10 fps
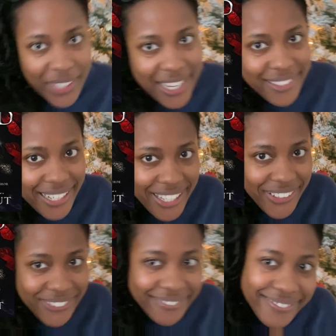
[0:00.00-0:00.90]
Isn't it
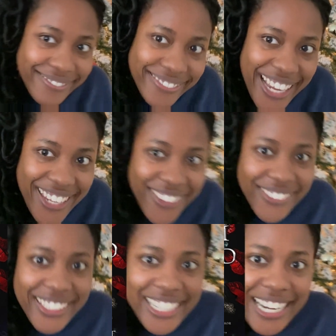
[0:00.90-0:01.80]
cute? Thank you.
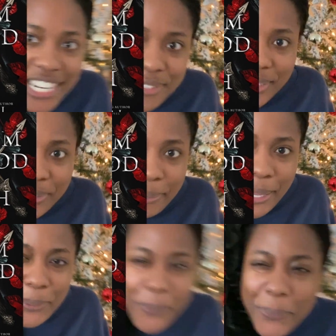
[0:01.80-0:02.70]
Look at Nigel's little
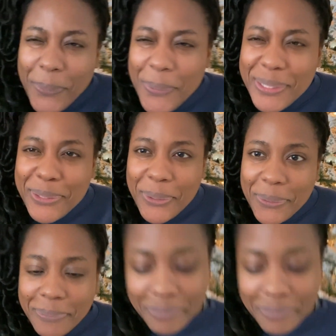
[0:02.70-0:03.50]
bed. Ooh, it's so cute.